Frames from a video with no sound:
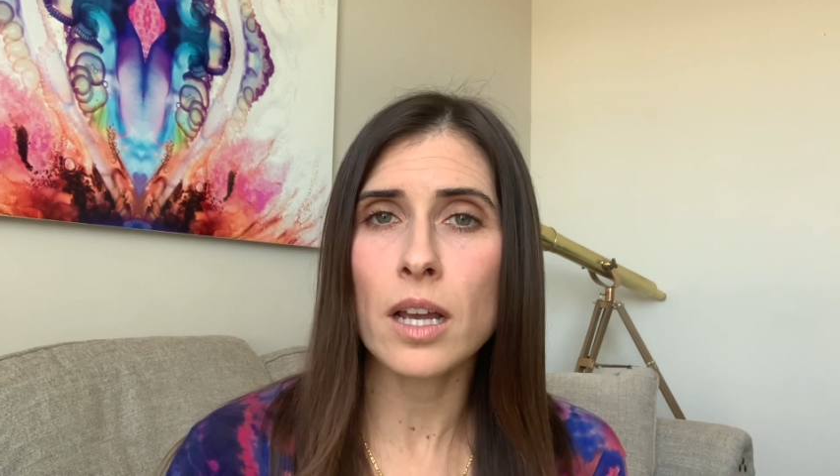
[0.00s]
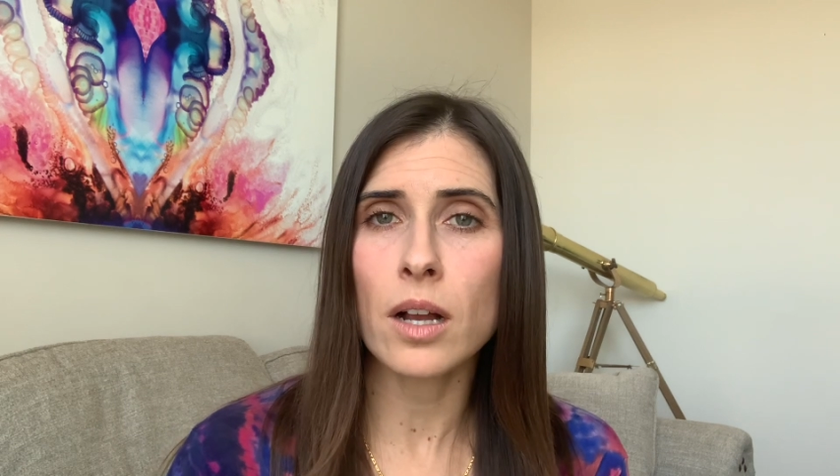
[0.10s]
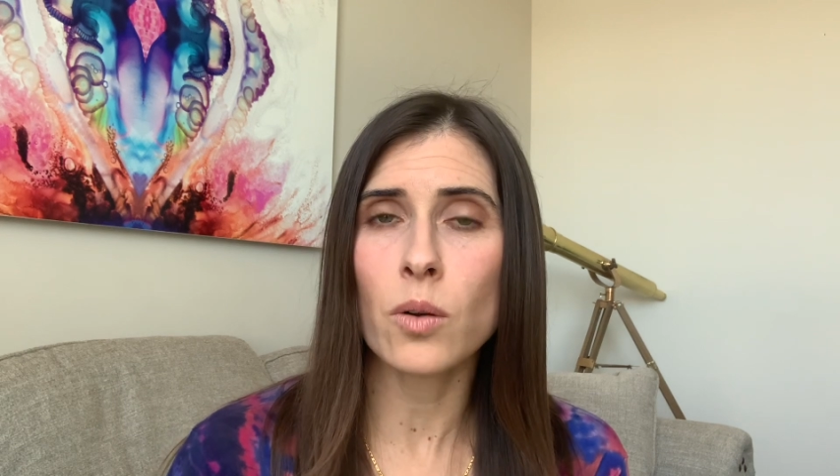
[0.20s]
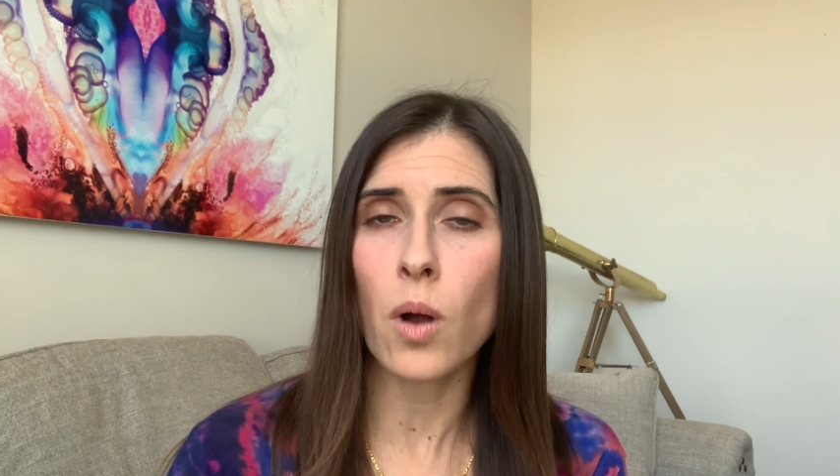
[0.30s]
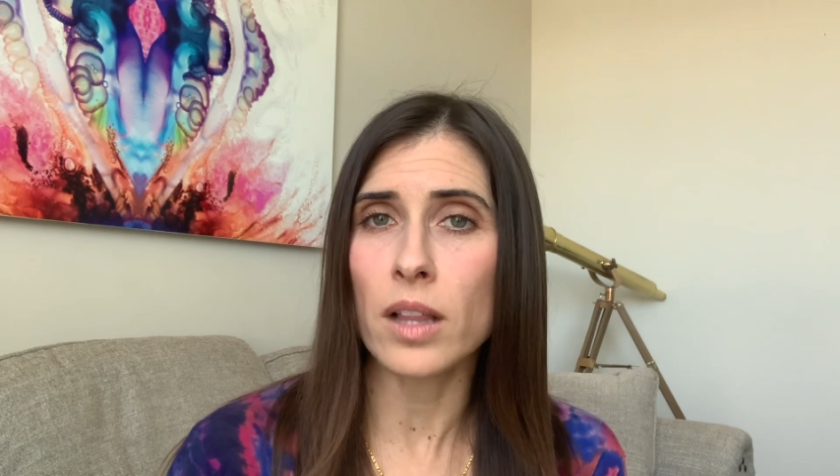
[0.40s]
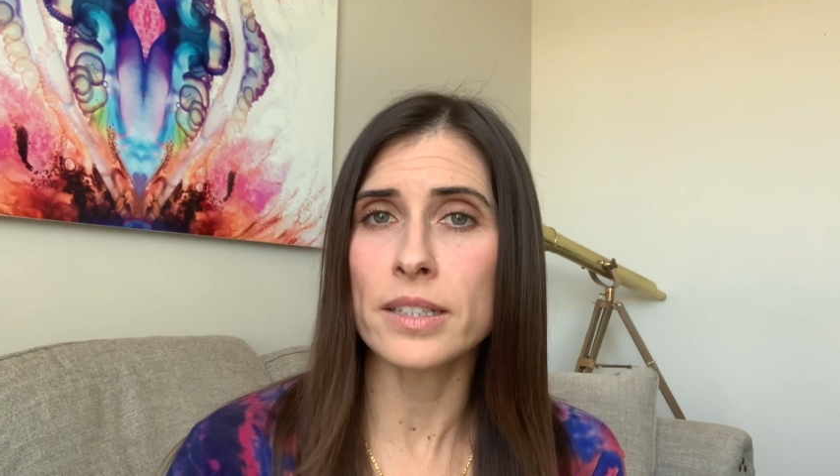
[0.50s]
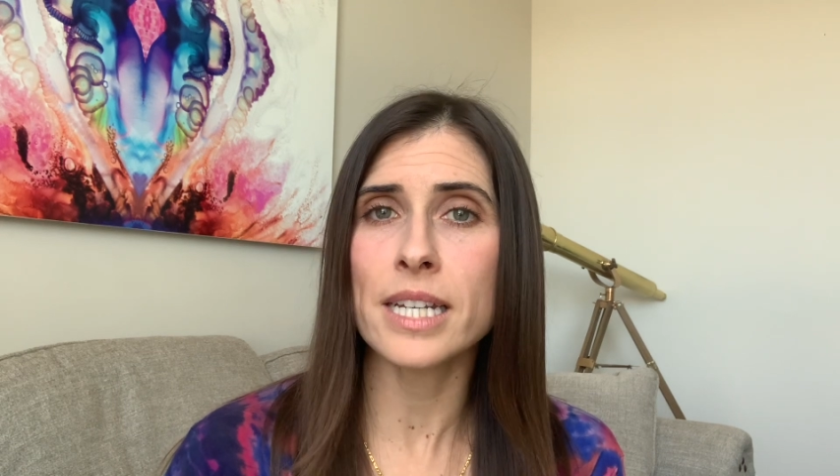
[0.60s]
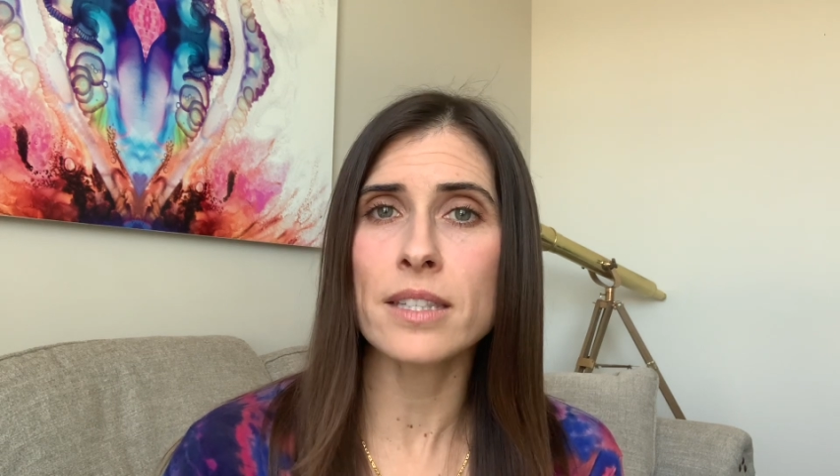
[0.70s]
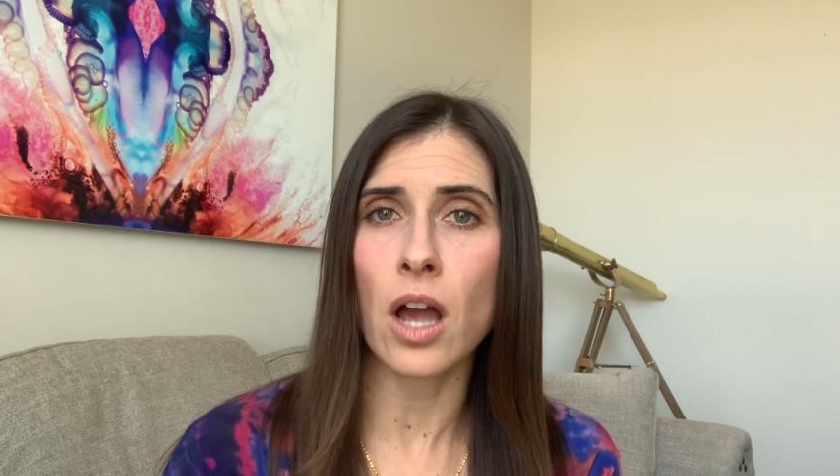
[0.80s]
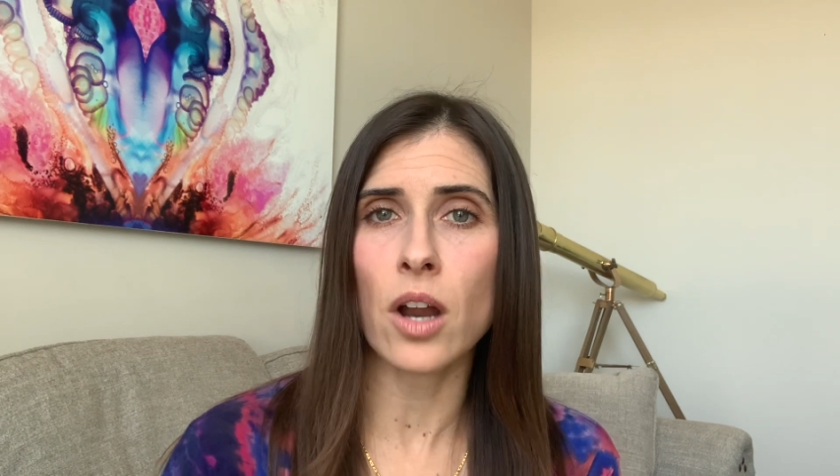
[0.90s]
qualities
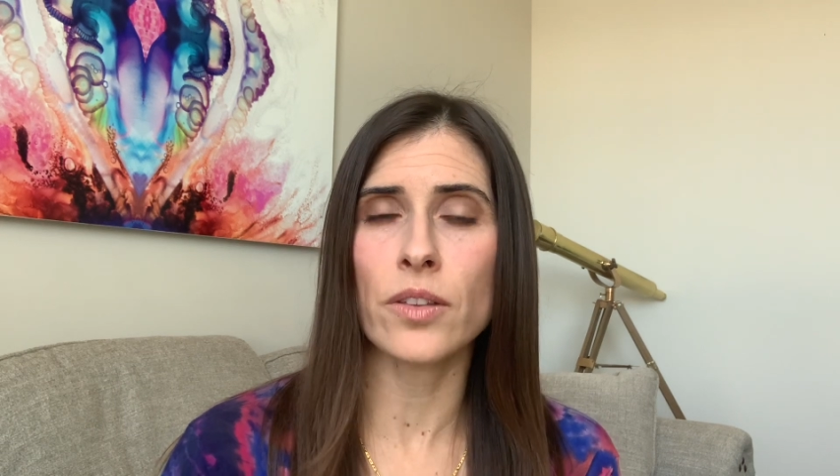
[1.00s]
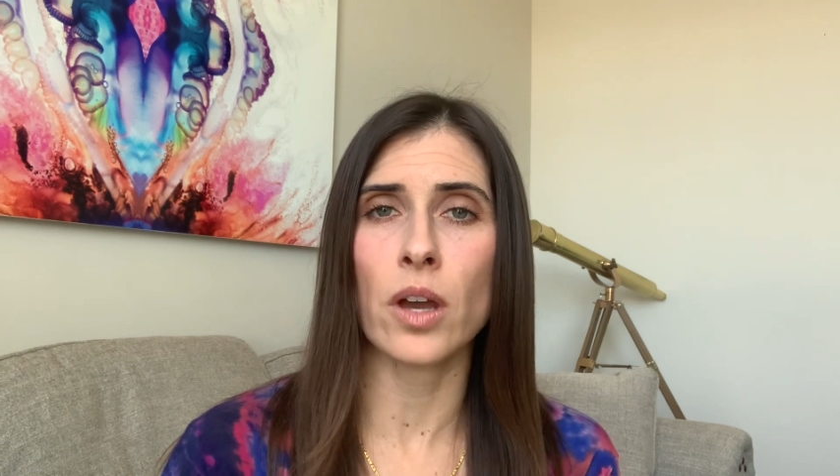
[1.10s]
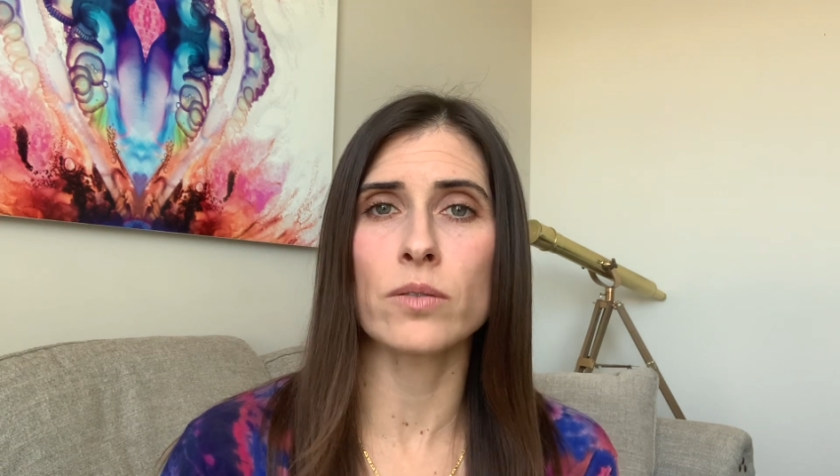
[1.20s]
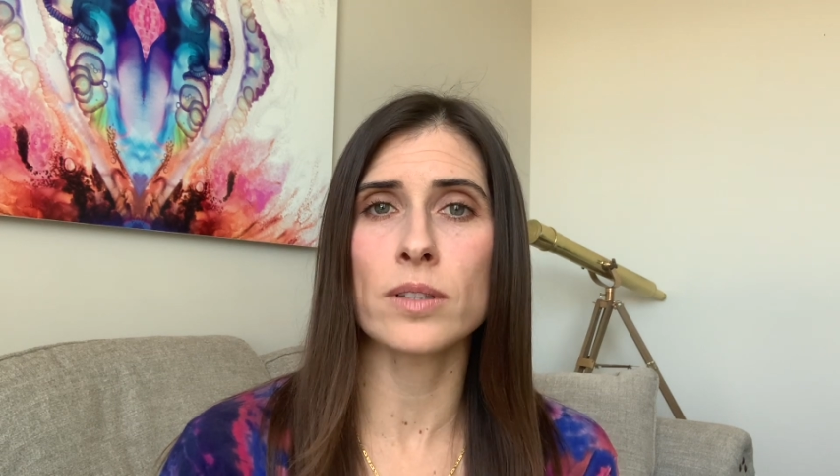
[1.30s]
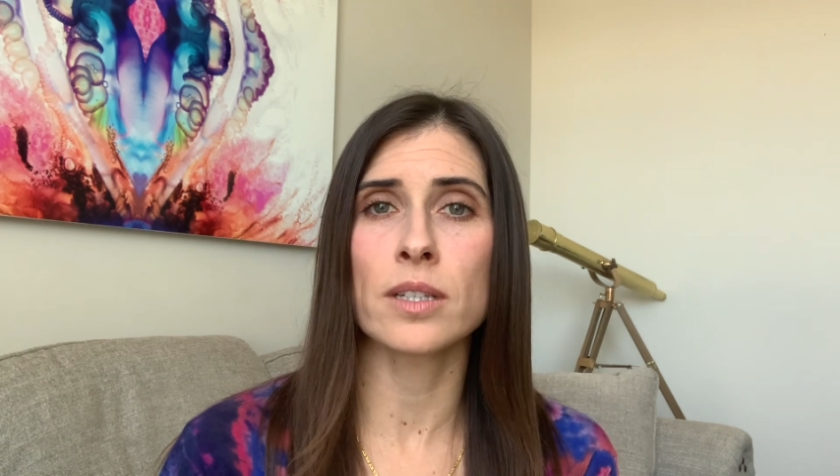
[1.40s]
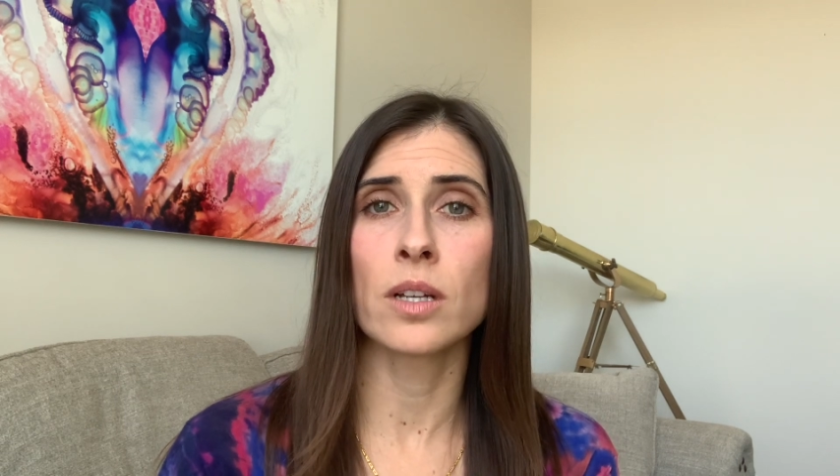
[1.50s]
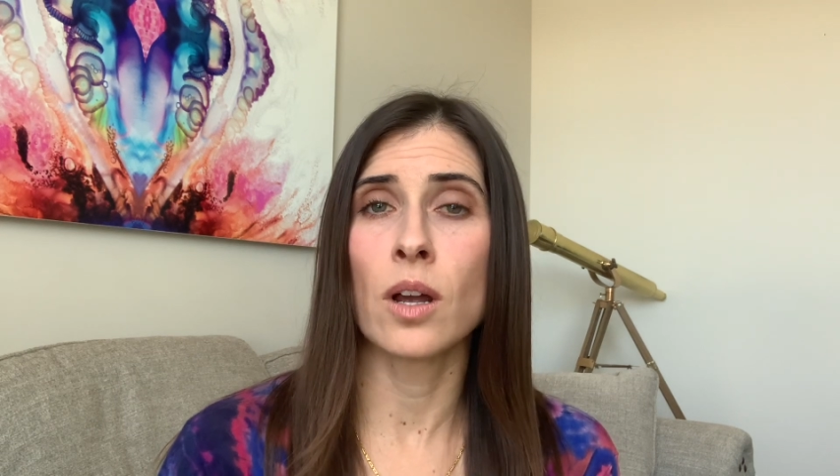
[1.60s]
are those?